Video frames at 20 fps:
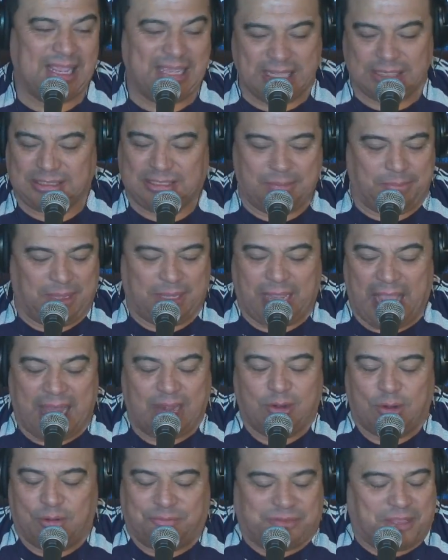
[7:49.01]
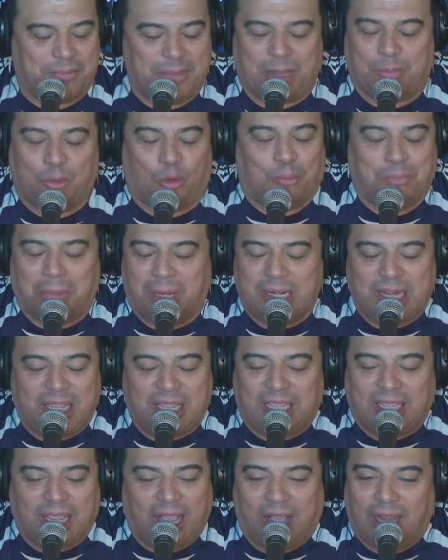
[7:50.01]
I guess I don't know if they make more
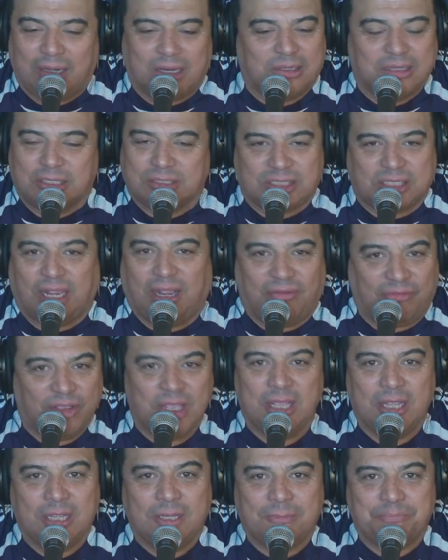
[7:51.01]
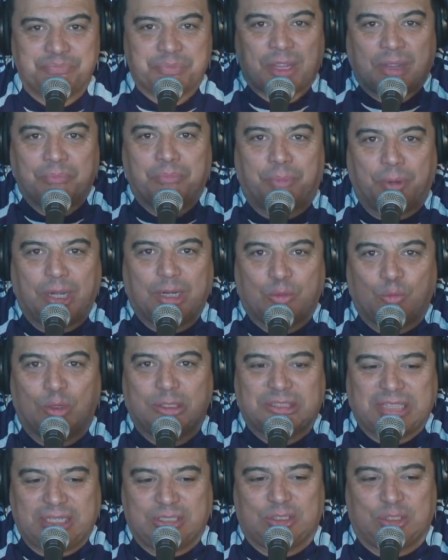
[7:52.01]
money on other stuff,
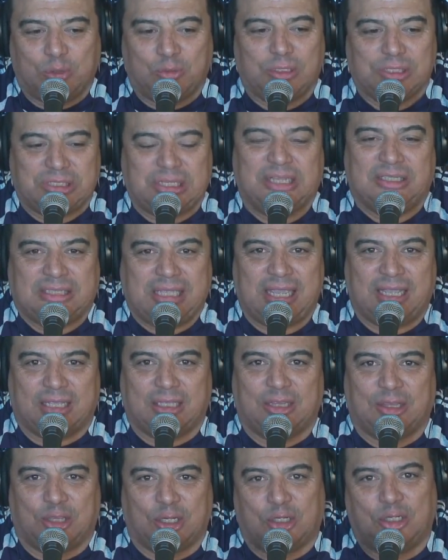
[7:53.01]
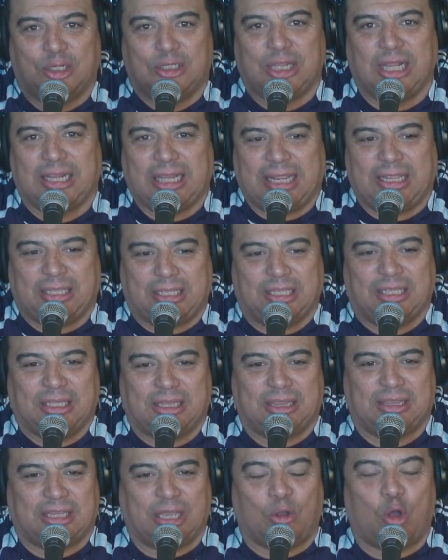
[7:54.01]
but what they do is they take
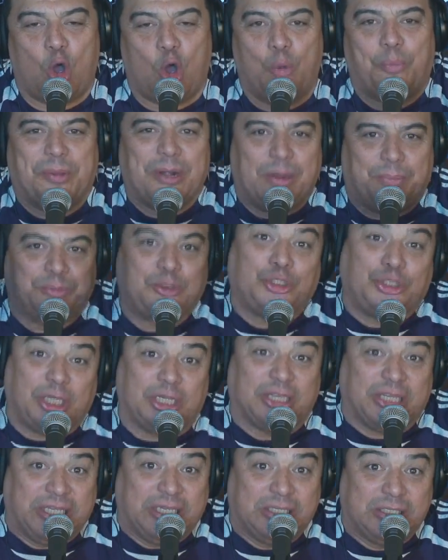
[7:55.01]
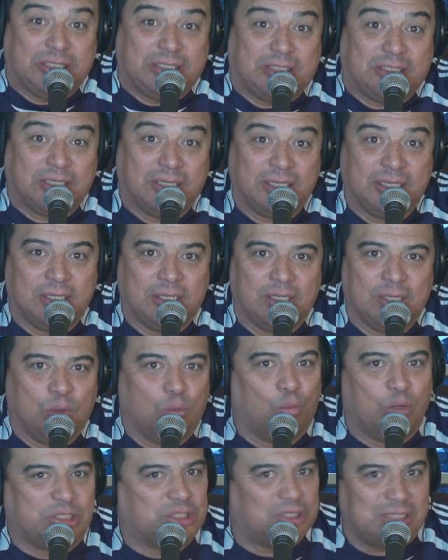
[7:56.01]
they'll open up Chili's,
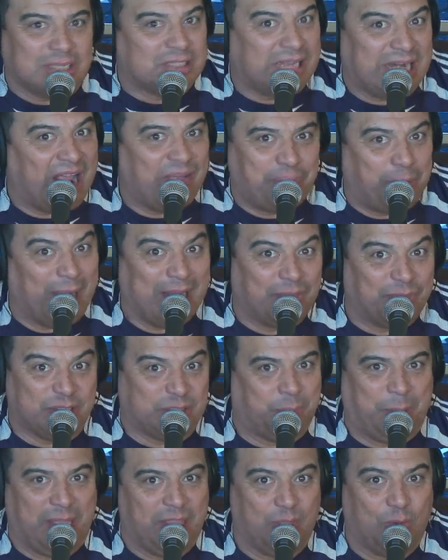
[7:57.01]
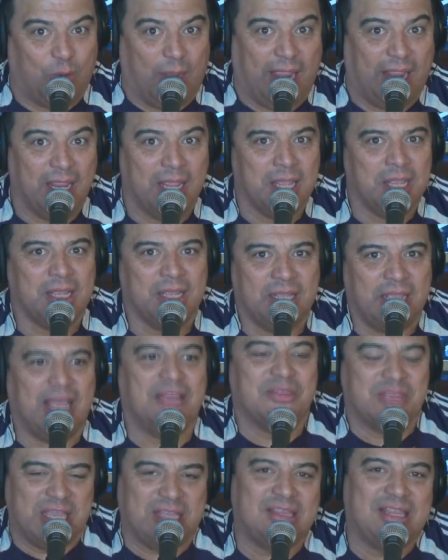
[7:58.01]
which doesn't have breakfast, by the way,
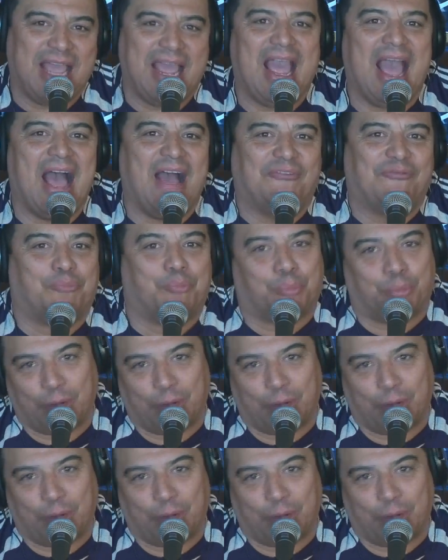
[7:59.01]
and then they have